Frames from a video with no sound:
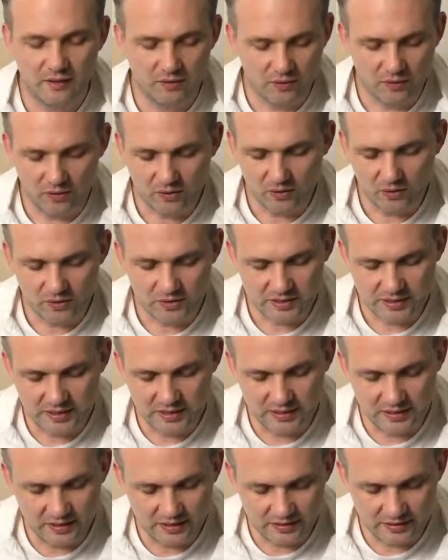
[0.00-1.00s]
or cause
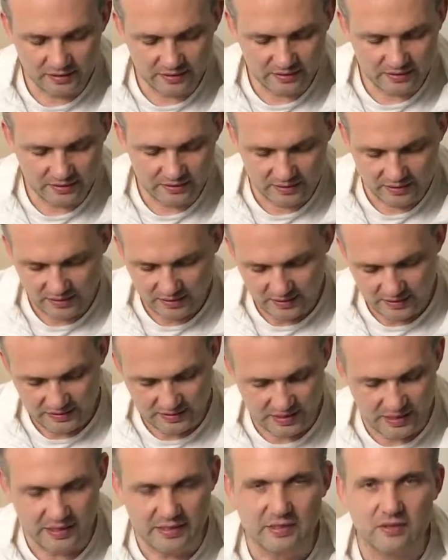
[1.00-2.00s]
any other
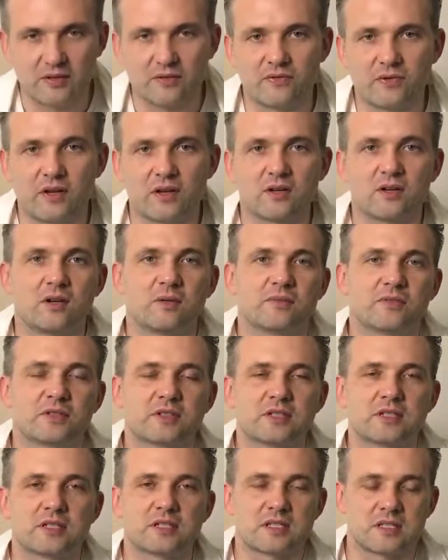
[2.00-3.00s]
kind of
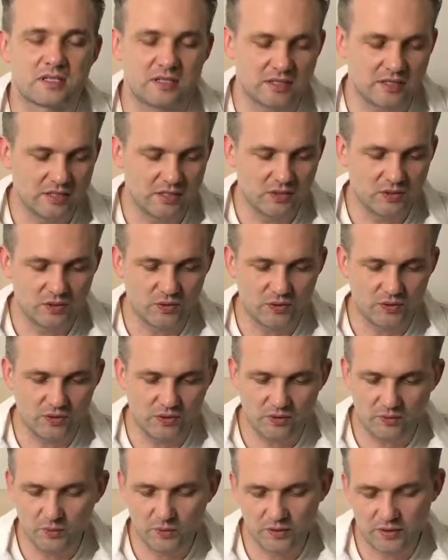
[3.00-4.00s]
uncomfortness,
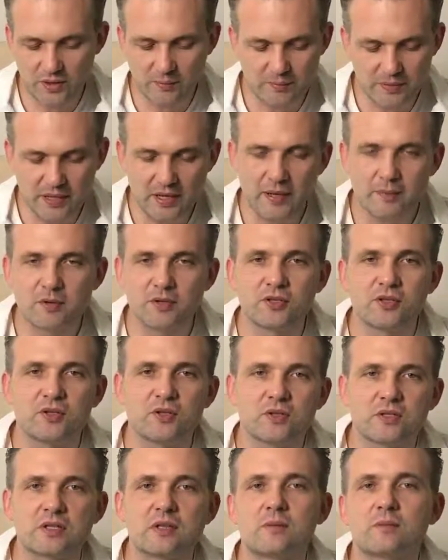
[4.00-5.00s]
you will not be able to
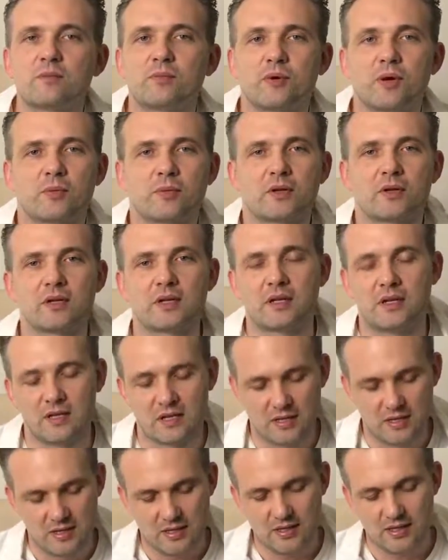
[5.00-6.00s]
use them properly.
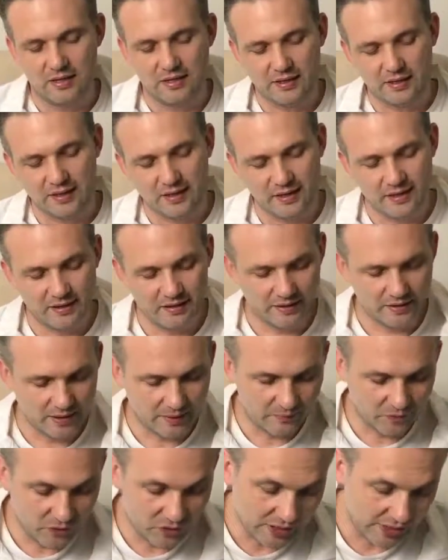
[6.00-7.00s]
And
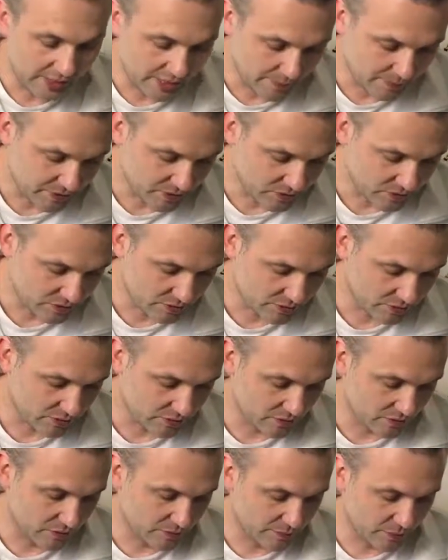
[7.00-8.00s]
I'm really happy
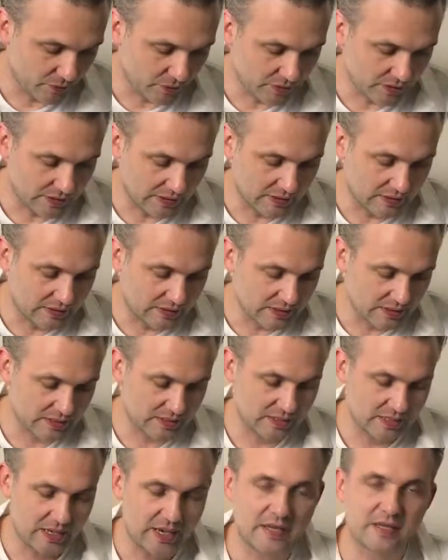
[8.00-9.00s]
to report that
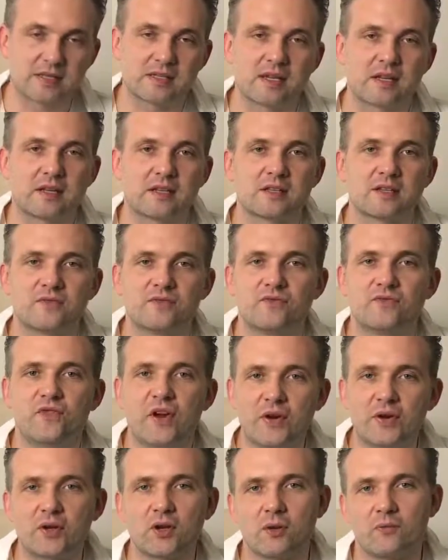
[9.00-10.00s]
this headset is
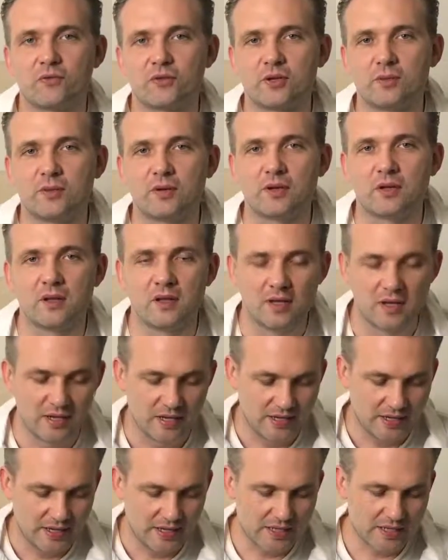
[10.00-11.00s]
very comfortable.
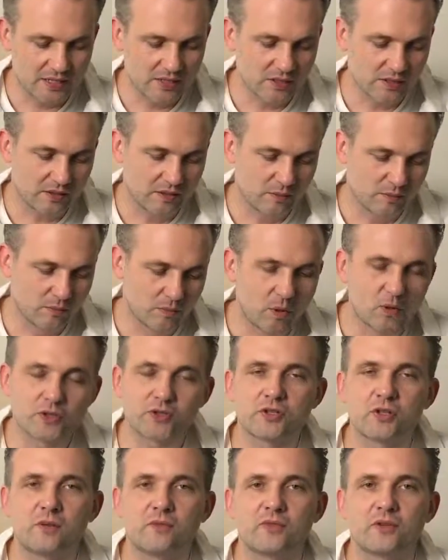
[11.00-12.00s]
It is not the
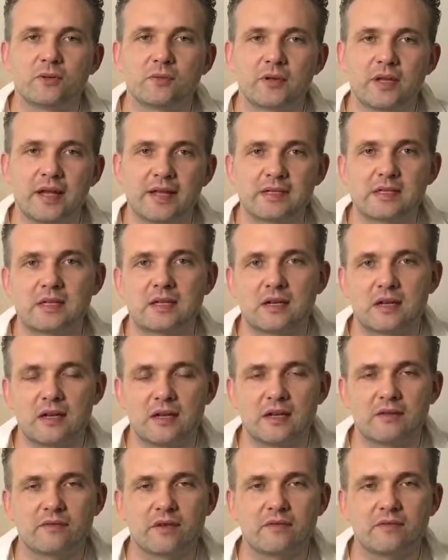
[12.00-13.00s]
most comfortable headset I
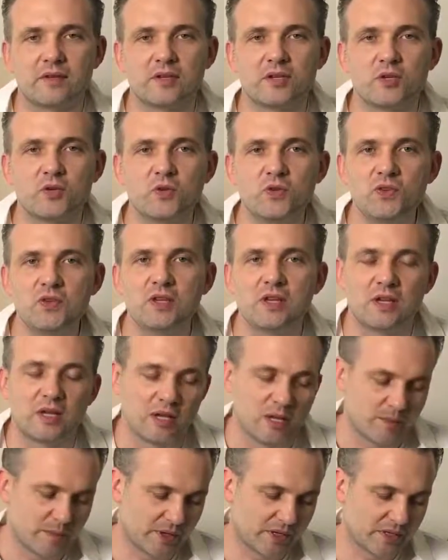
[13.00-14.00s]
have ever used,
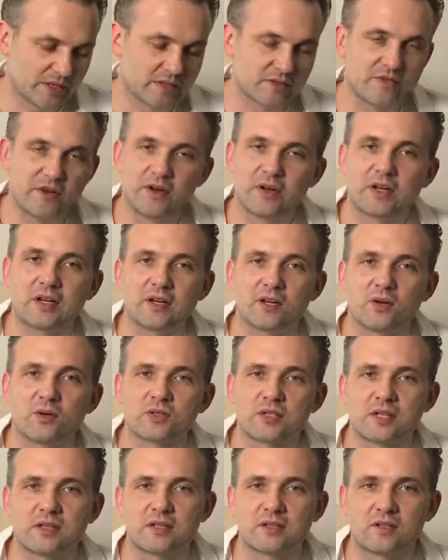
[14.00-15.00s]
but it is very
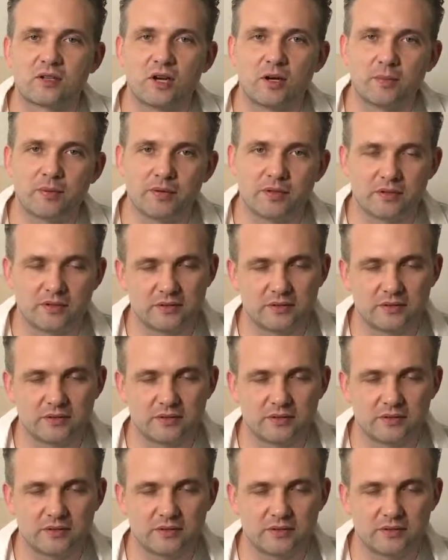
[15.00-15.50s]
close at the top.